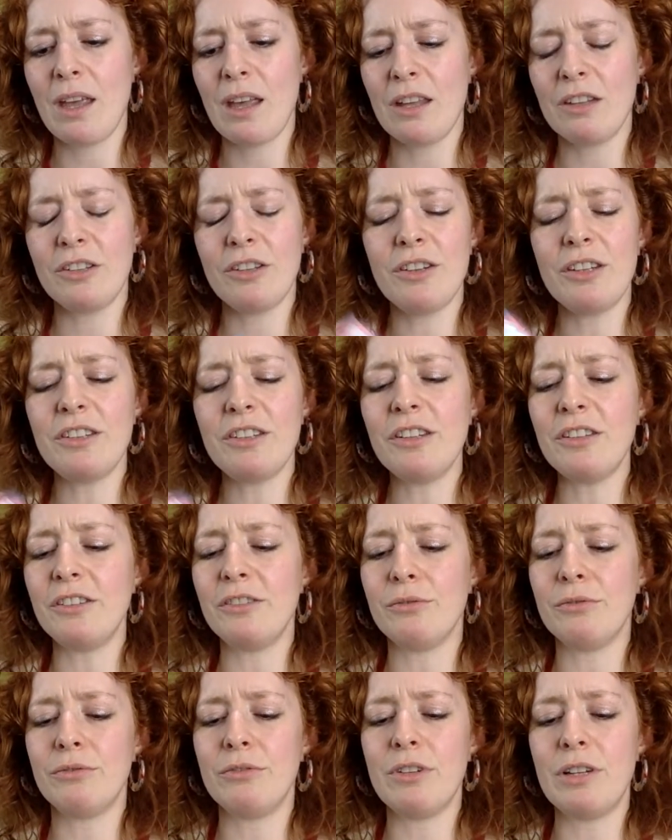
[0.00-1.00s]
So this
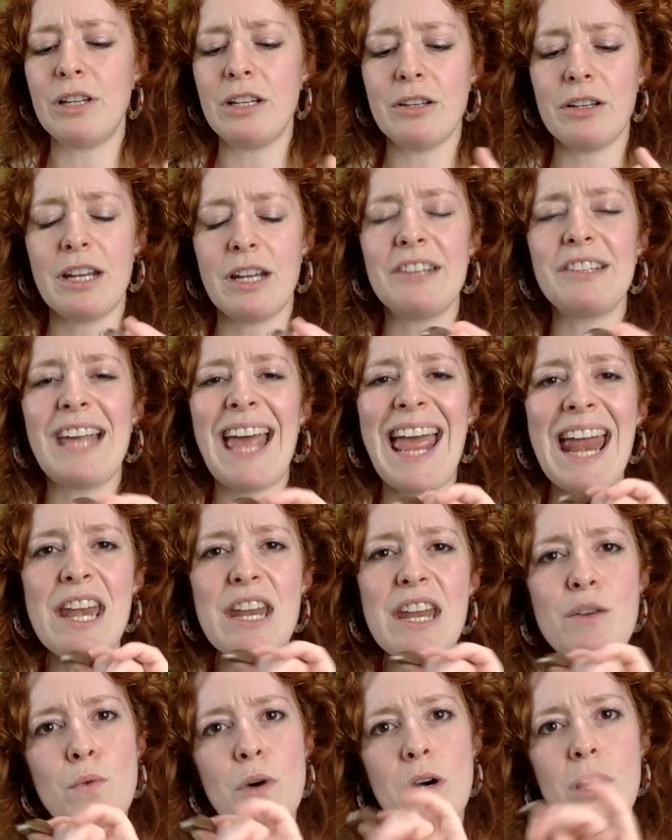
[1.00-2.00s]
is really good. Has
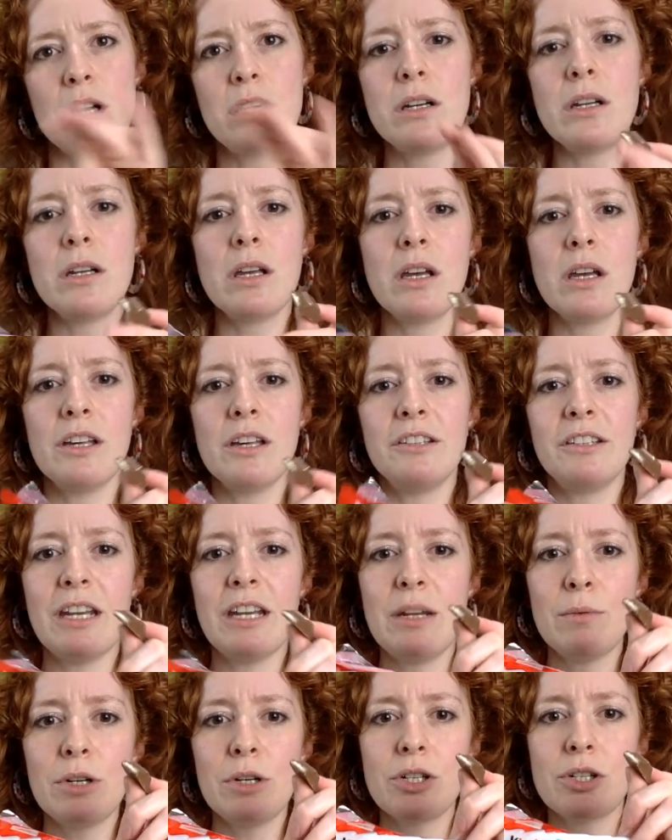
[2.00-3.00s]

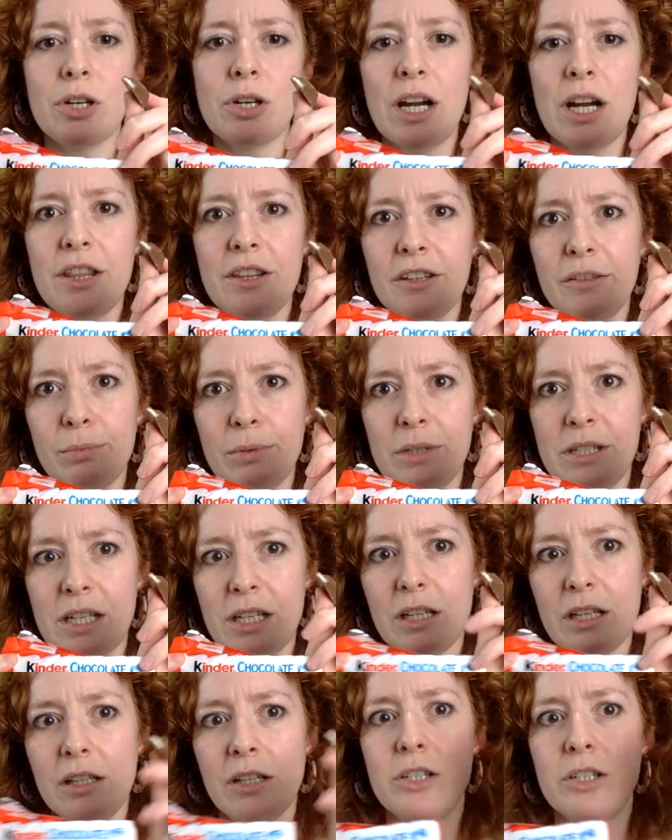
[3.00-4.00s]
anyone tried this
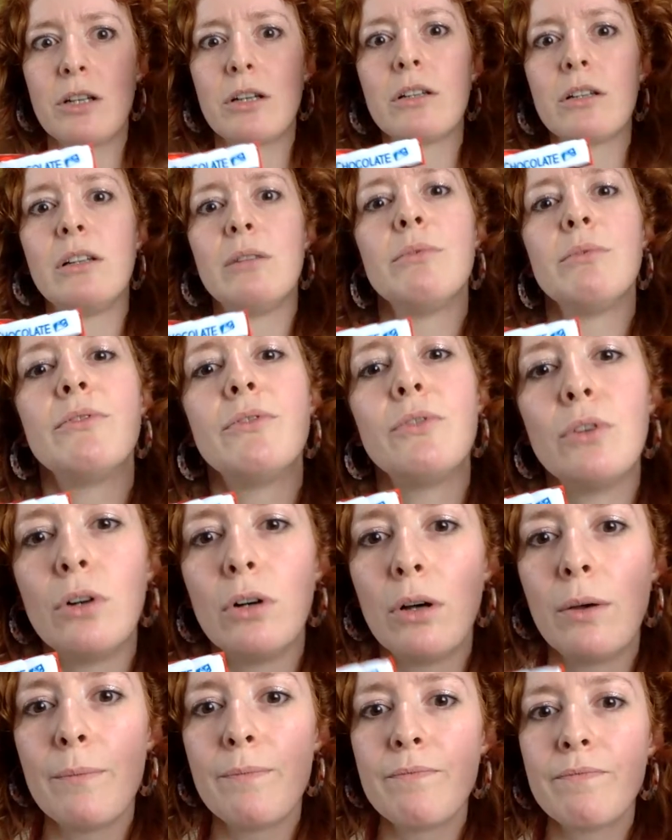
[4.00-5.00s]
particular chocolate
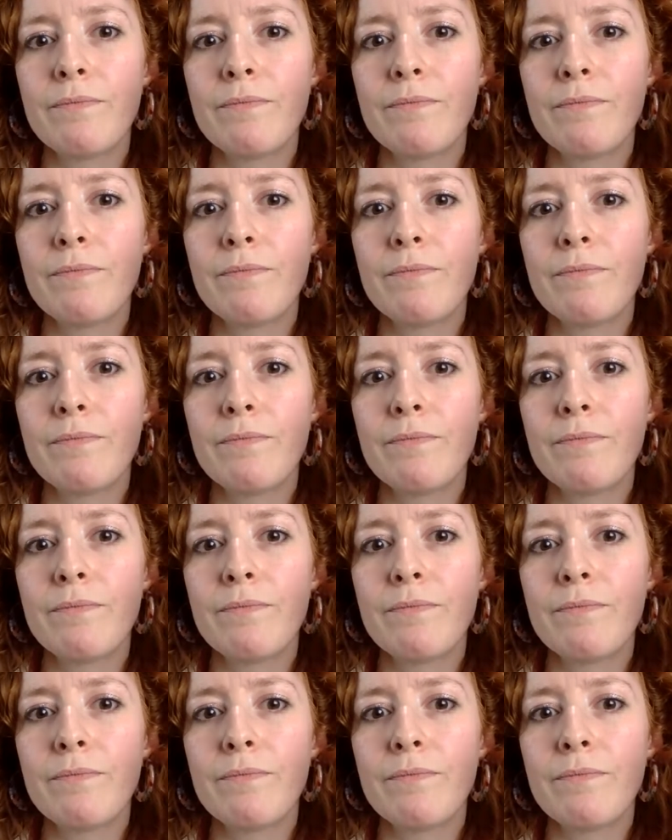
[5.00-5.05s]
before?